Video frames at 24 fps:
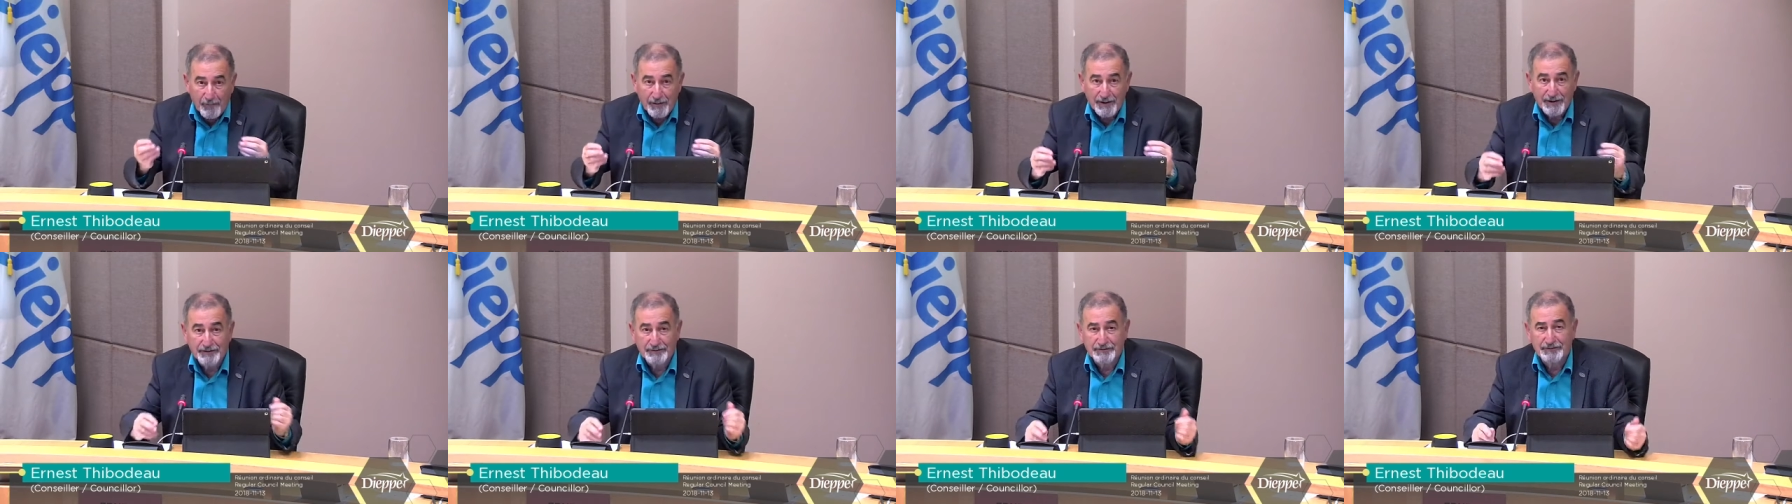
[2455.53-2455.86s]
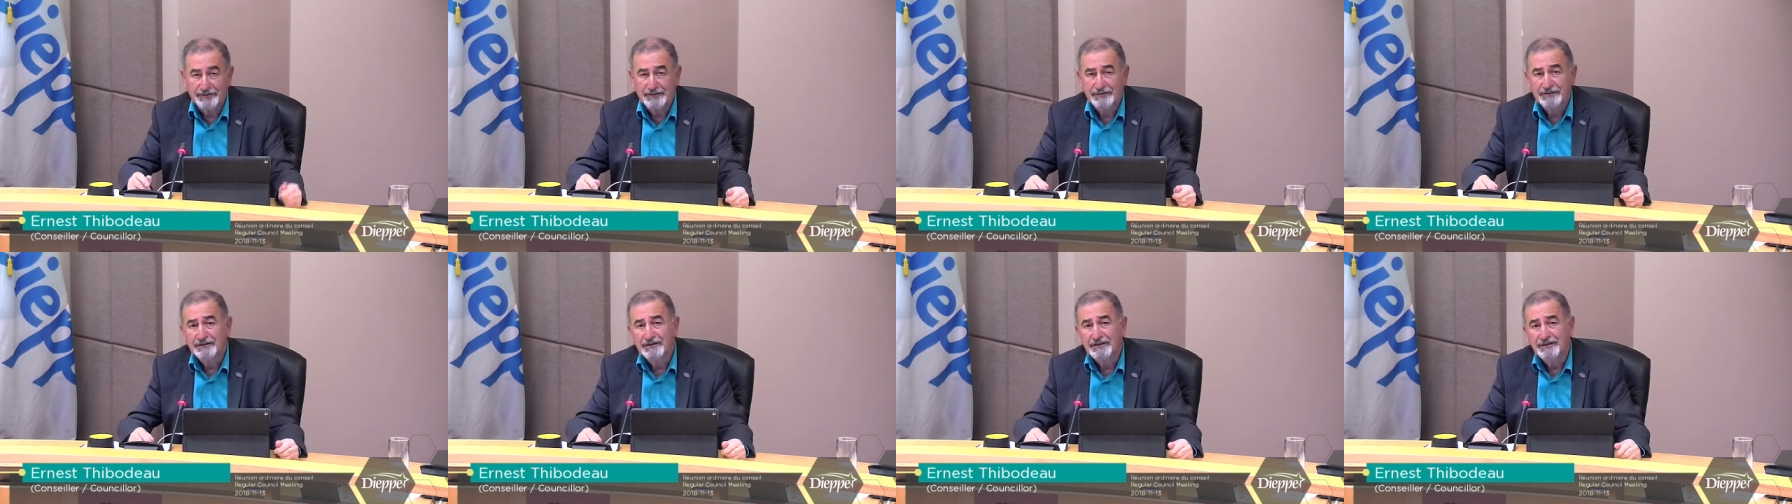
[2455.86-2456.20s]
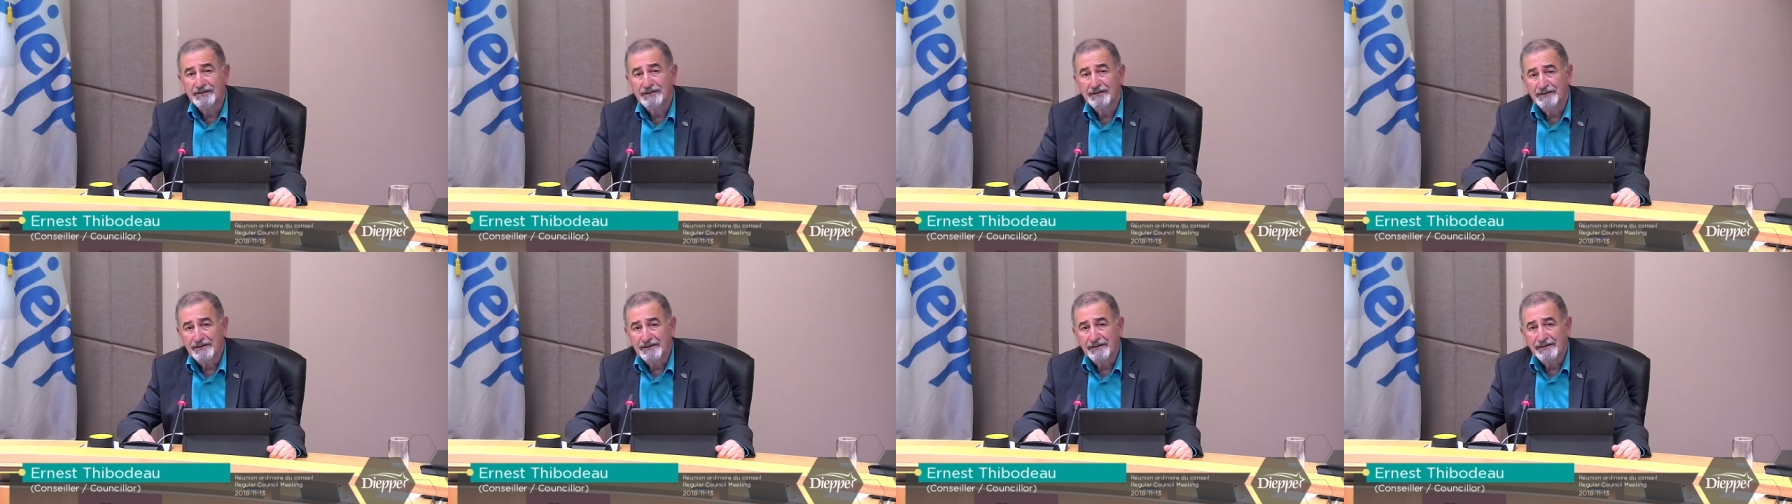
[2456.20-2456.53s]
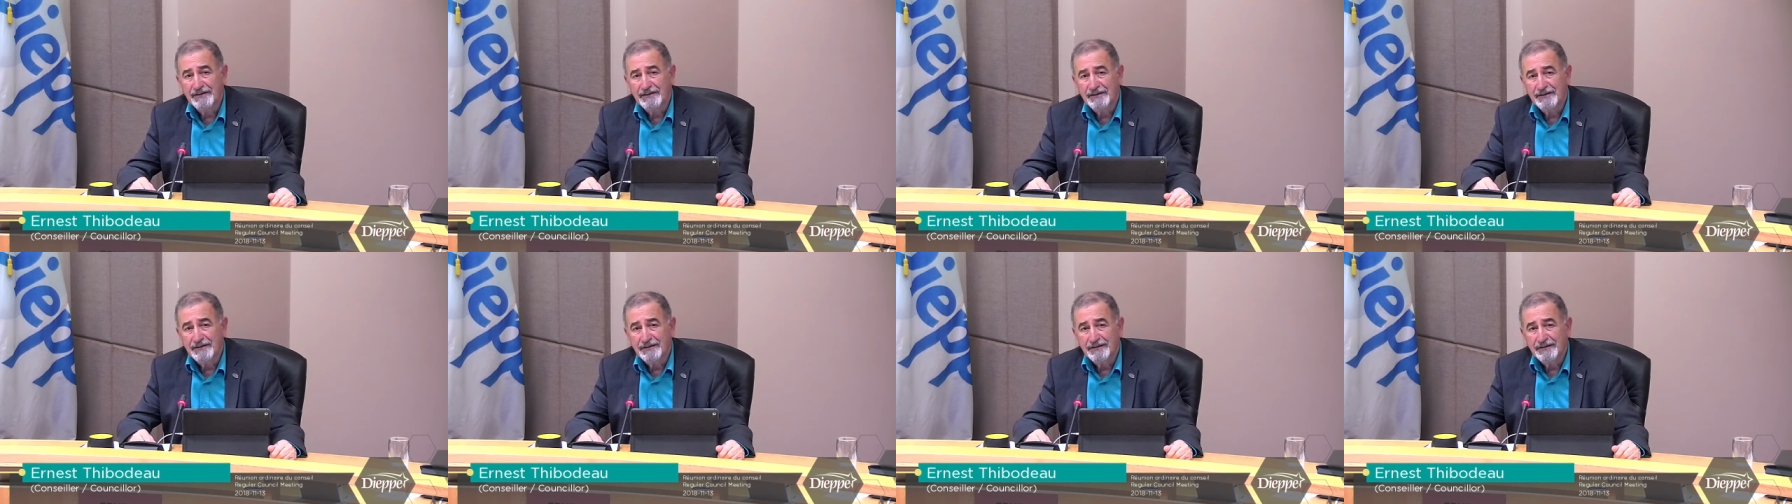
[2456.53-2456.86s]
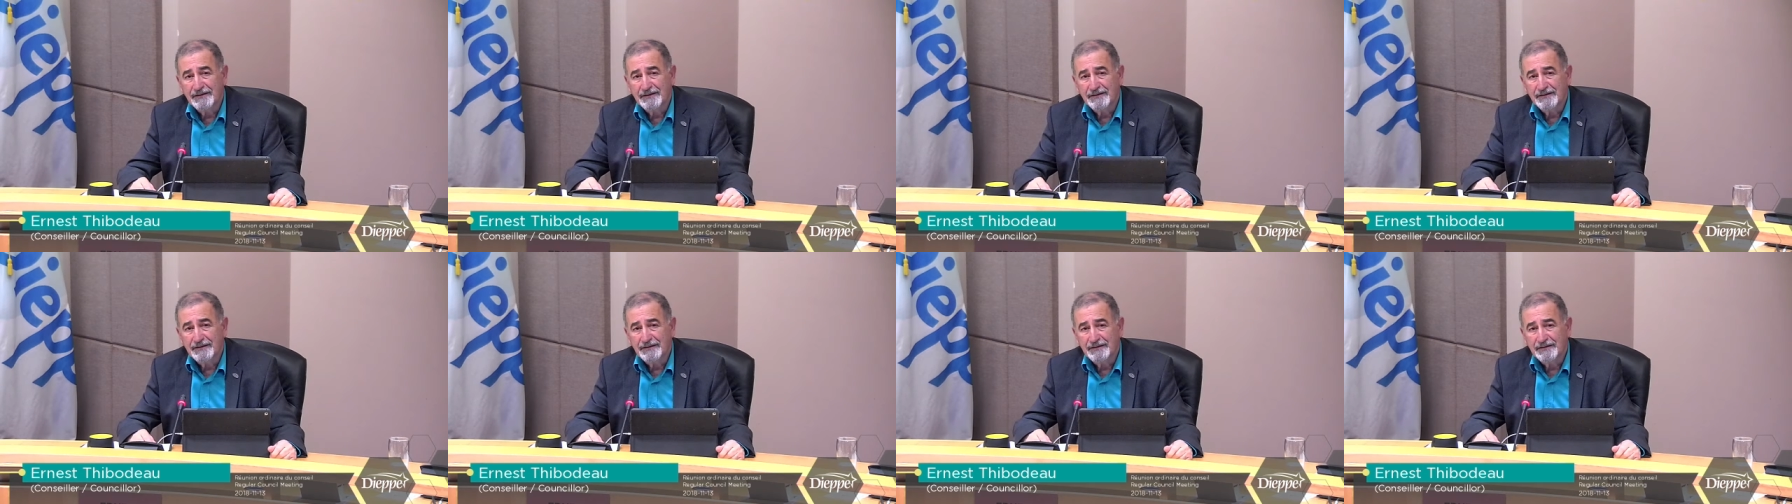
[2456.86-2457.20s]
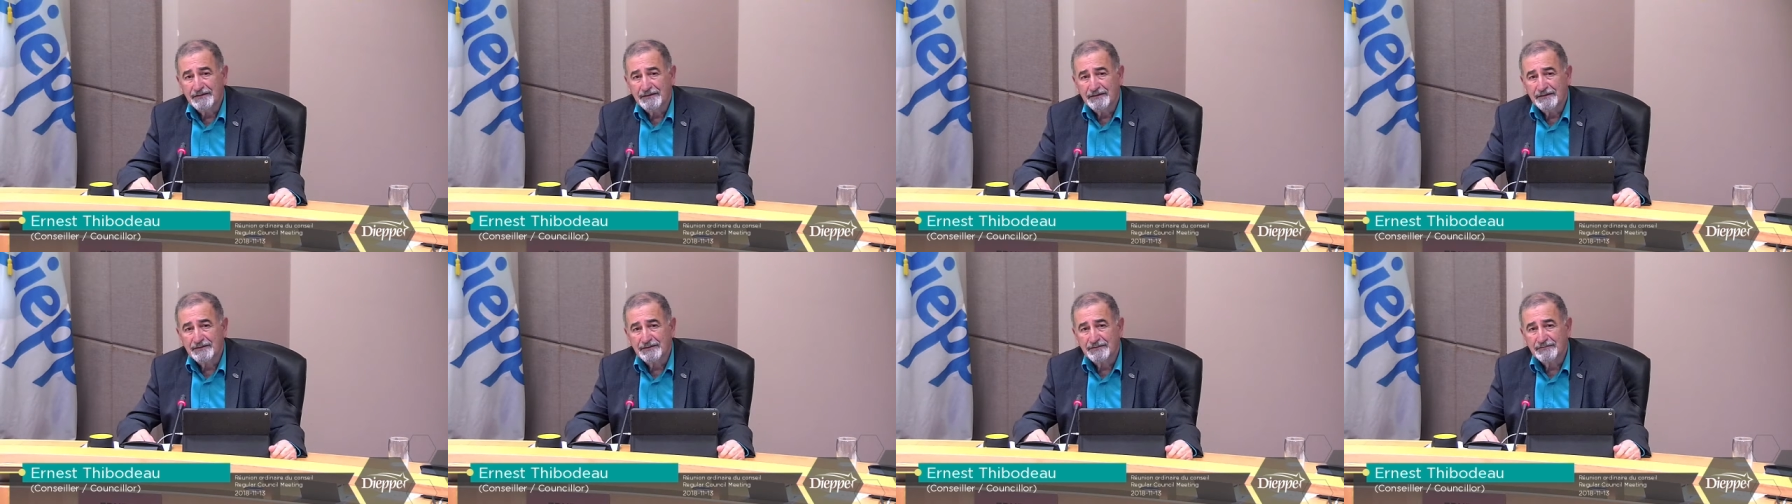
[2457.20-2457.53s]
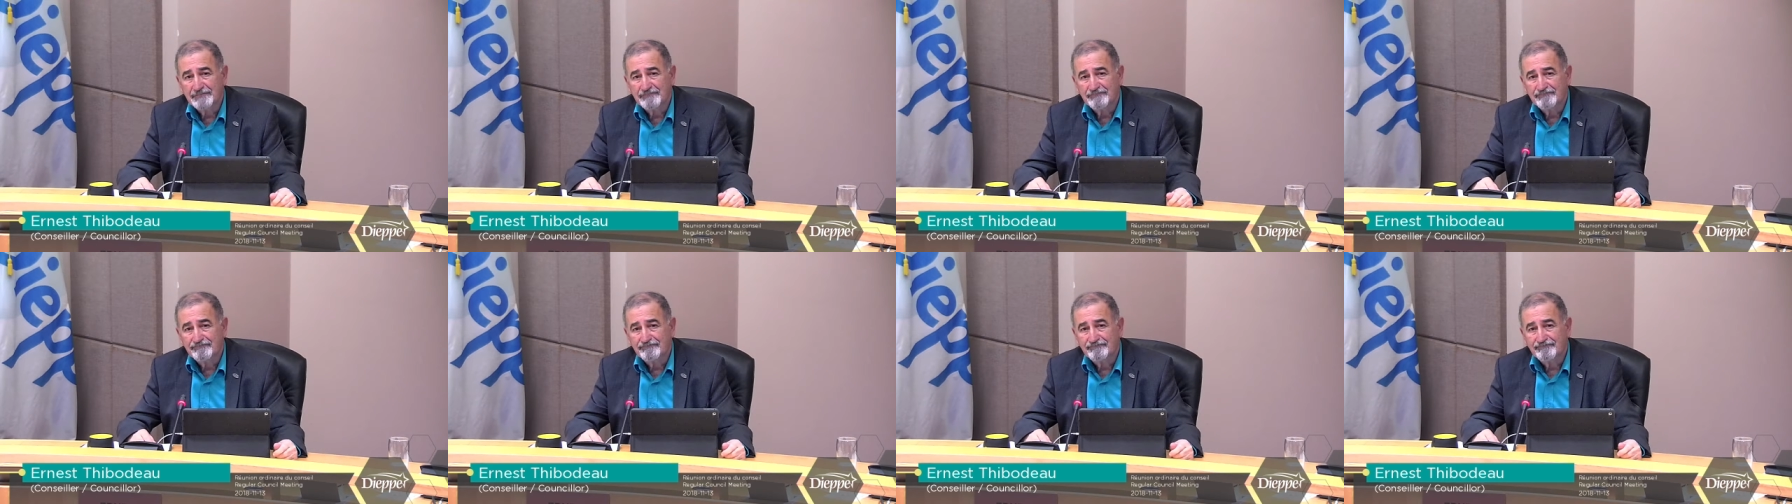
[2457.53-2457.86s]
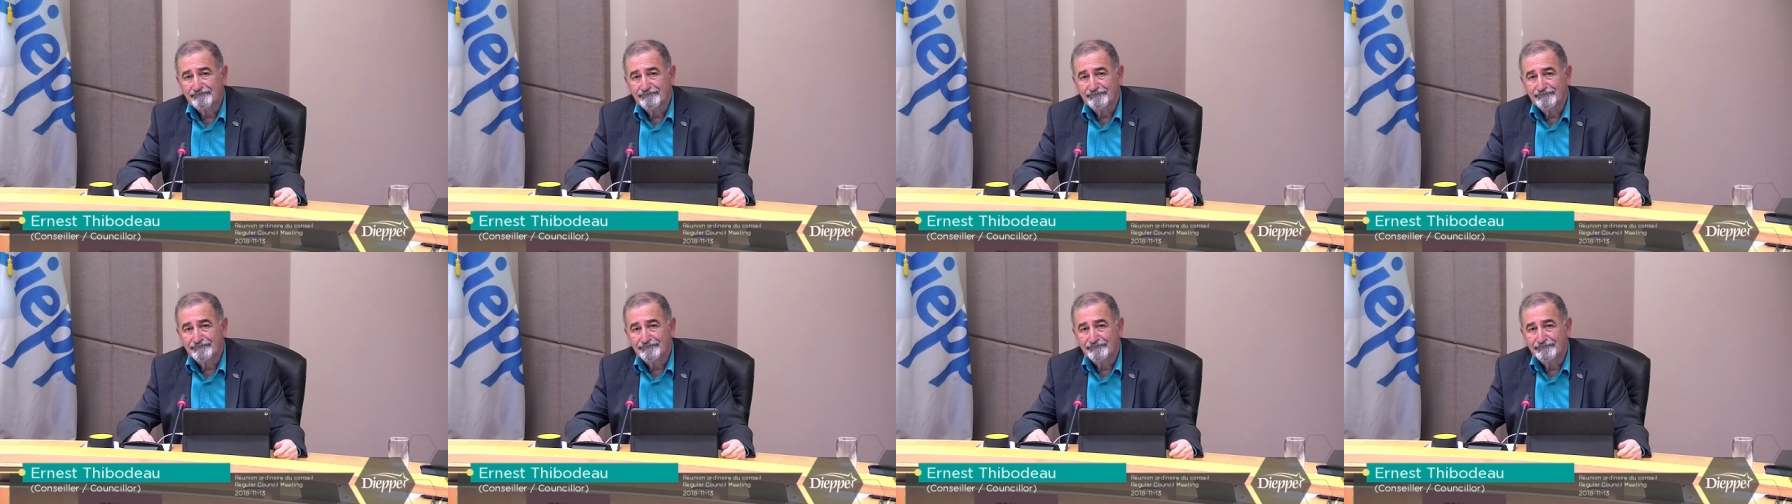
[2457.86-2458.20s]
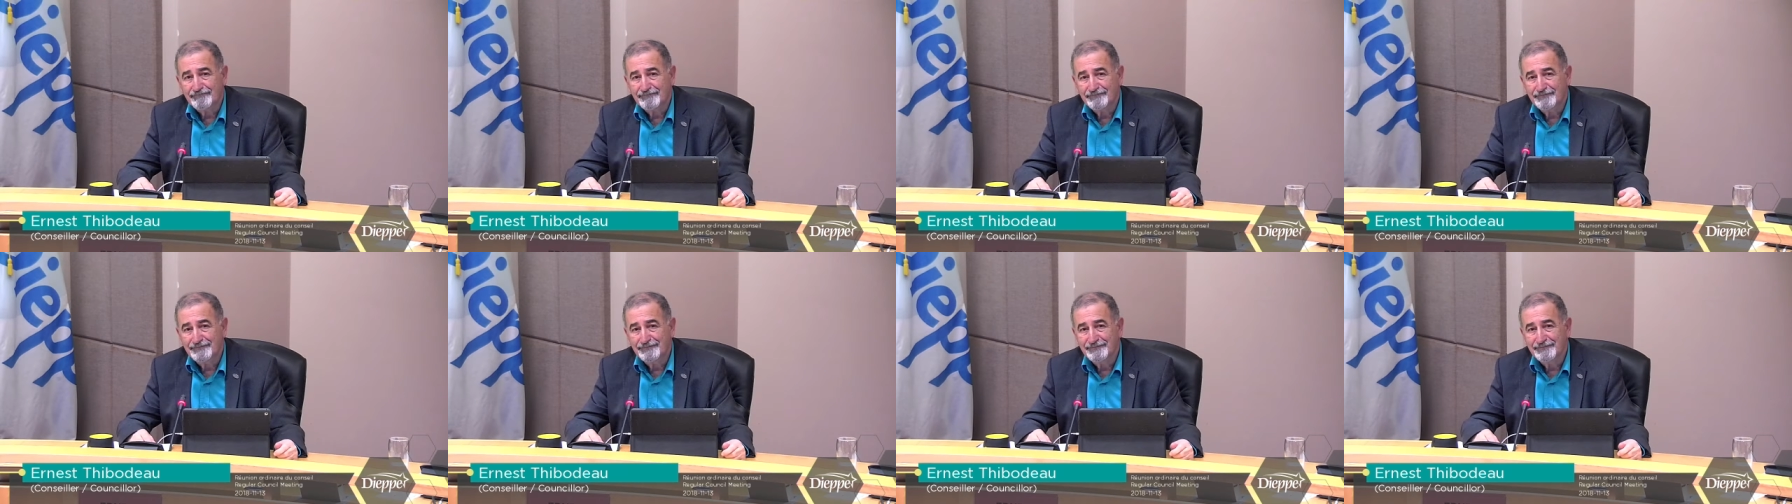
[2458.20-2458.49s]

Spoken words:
let's do it so that we have proper